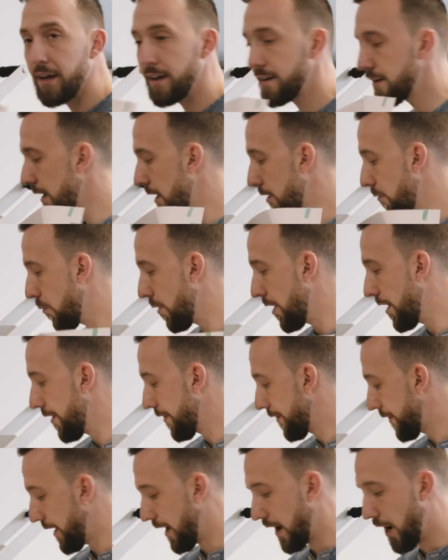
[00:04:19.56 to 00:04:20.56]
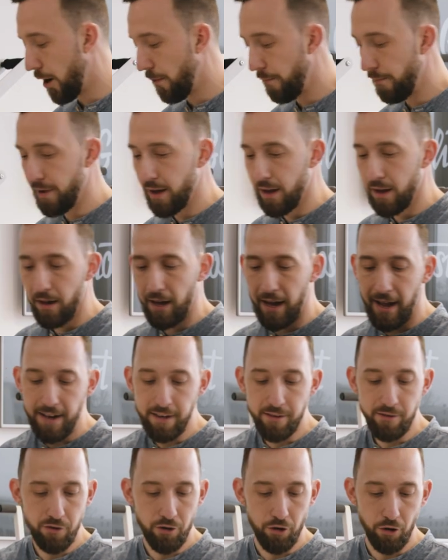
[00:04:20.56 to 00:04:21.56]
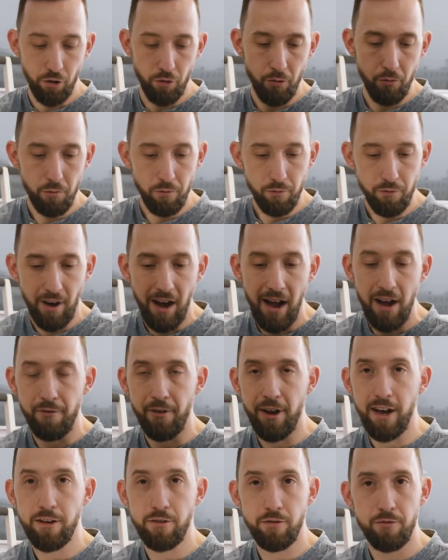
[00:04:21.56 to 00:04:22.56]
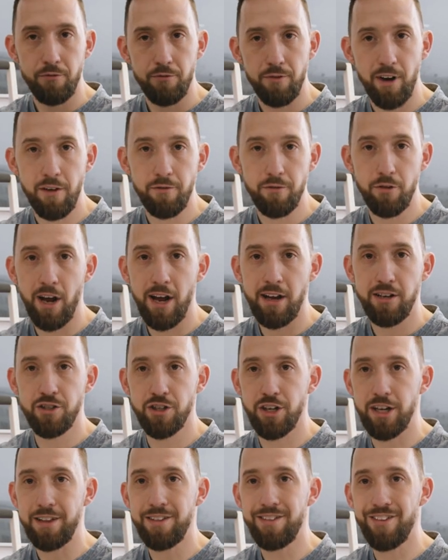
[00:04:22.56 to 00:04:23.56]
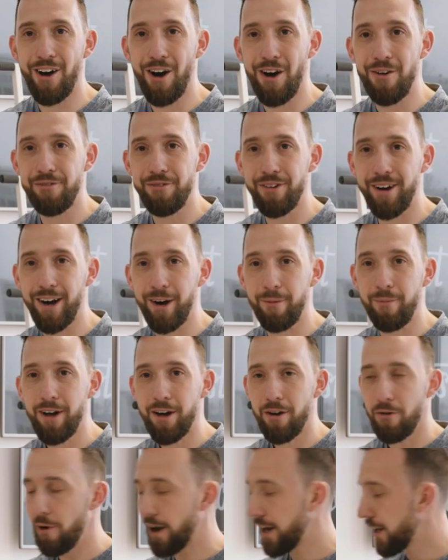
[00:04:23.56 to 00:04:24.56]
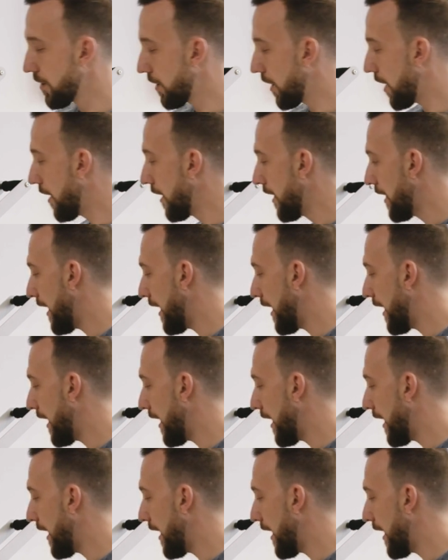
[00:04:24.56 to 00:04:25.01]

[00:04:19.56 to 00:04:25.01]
it with um, eight to five, eight, five to eight sheets of um, regular